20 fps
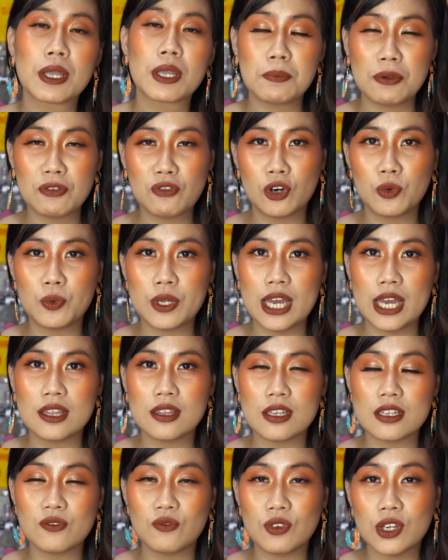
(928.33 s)
before we
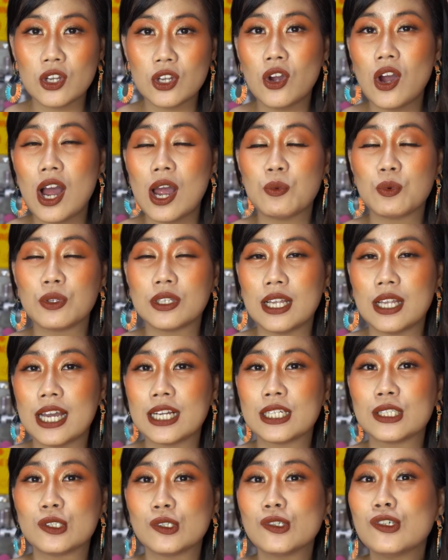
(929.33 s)
end this video, I would
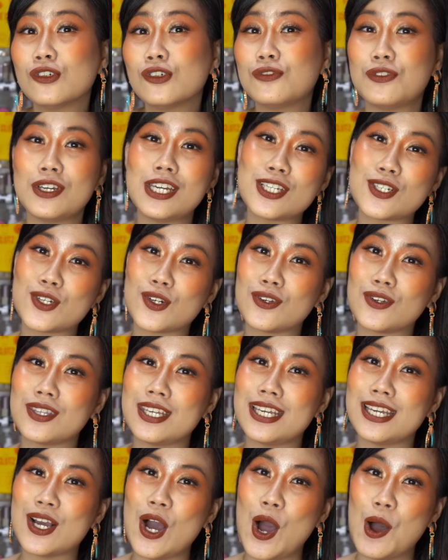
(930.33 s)
like to feature
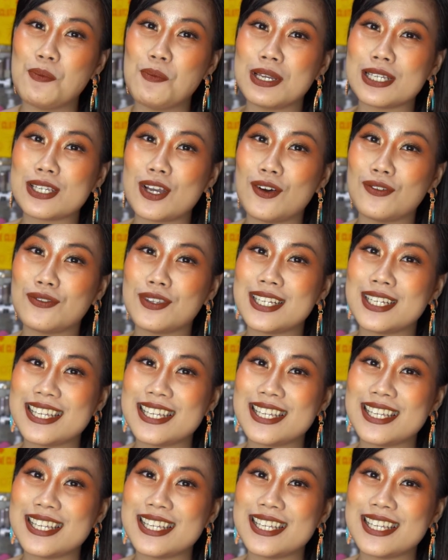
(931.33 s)
the comment of the